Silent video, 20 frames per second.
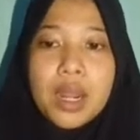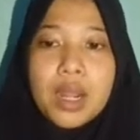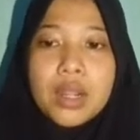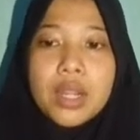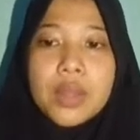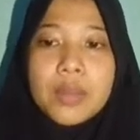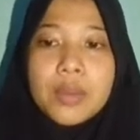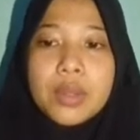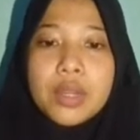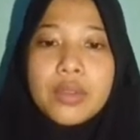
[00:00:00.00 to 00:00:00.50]

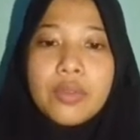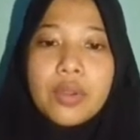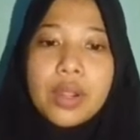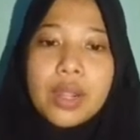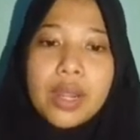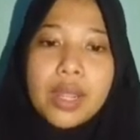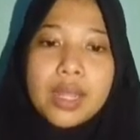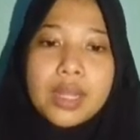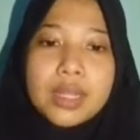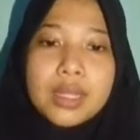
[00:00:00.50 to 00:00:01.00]
Are the
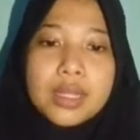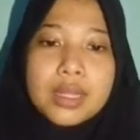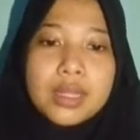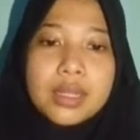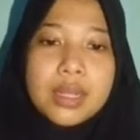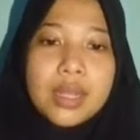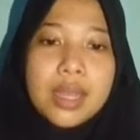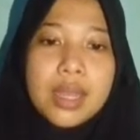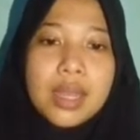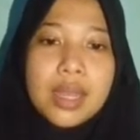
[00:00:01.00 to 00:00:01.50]
modifier
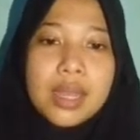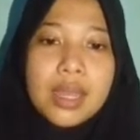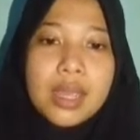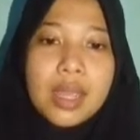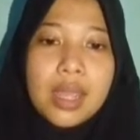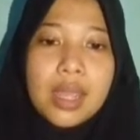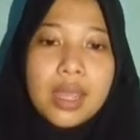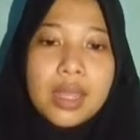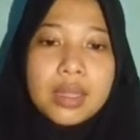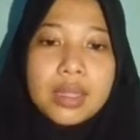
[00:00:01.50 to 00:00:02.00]
and the
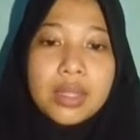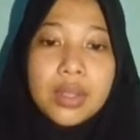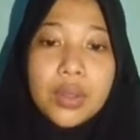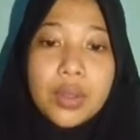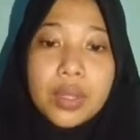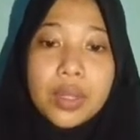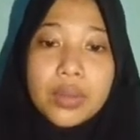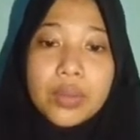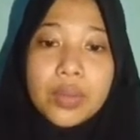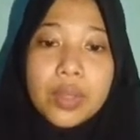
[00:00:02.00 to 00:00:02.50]
head
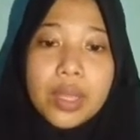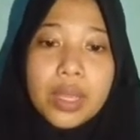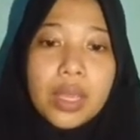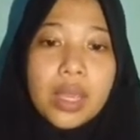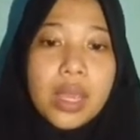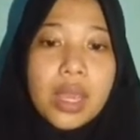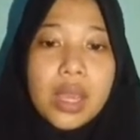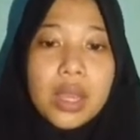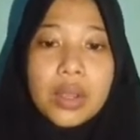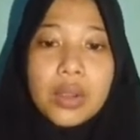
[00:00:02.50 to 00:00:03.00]

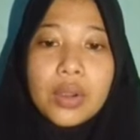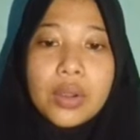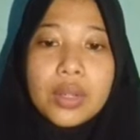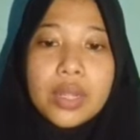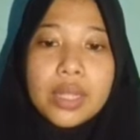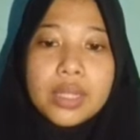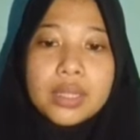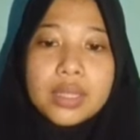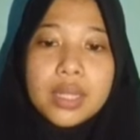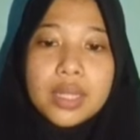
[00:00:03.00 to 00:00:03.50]
clearly
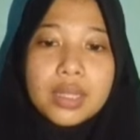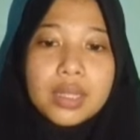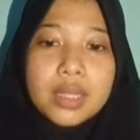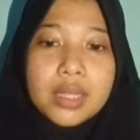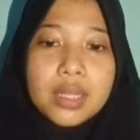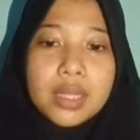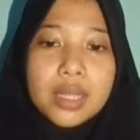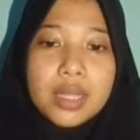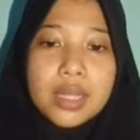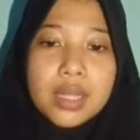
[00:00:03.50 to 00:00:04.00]
connected
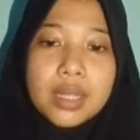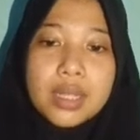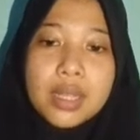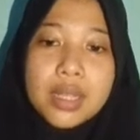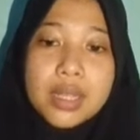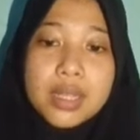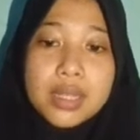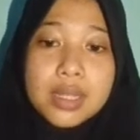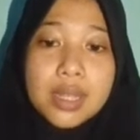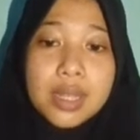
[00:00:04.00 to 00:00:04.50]
in
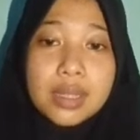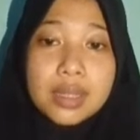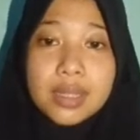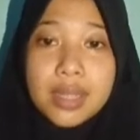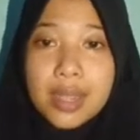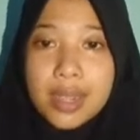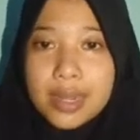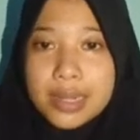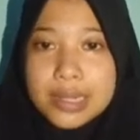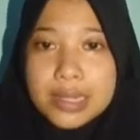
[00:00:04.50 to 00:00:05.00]
the
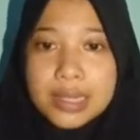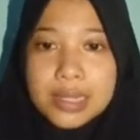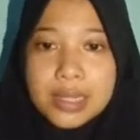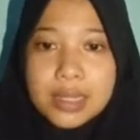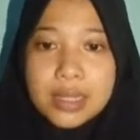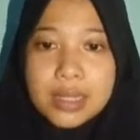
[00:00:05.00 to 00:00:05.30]
sentence?